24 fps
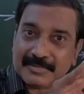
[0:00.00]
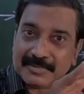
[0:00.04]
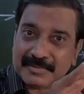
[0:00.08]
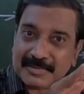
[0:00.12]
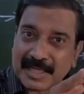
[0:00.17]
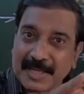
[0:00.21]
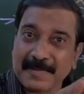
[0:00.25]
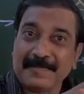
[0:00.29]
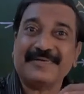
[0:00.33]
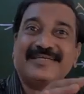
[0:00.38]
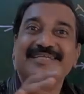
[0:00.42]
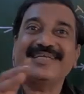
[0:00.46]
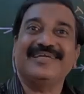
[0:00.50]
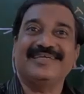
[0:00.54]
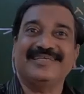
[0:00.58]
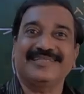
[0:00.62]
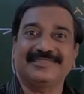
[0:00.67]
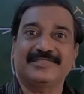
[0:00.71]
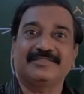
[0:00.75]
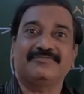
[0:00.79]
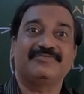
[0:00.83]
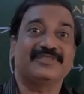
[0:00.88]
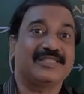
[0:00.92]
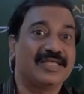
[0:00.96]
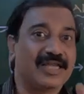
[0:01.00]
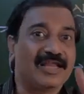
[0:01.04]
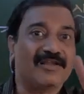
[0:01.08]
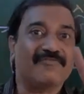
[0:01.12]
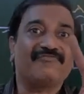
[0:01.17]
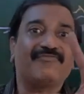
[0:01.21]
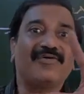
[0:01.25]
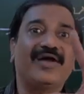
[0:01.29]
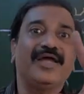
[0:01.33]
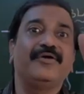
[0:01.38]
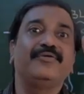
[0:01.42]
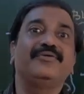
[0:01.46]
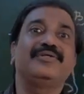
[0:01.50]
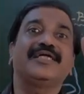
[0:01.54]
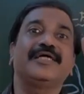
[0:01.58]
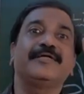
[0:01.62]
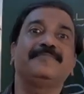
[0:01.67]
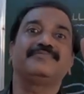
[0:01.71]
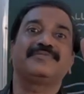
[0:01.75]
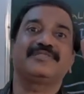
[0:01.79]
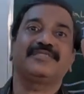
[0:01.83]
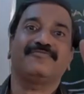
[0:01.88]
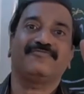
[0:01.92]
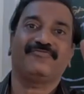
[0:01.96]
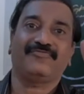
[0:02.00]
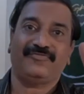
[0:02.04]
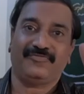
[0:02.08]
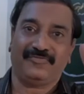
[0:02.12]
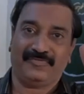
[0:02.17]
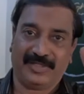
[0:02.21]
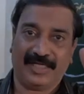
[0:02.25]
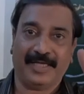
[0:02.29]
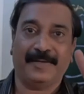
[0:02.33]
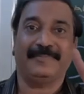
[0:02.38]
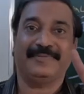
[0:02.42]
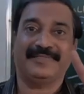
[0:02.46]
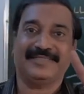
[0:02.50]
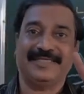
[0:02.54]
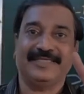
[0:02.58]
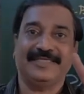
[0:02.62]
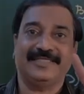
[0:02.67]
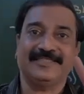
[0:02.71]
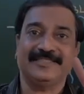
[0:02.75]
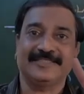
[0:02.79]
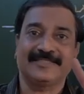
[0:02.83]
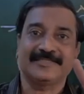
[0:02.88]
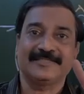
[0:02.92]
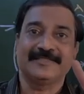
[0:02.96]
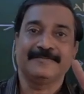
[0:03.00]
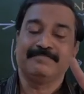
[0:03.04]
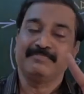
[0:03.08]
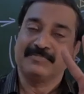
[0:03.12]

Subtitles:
hepatitis. There are 5 types of hepatitis,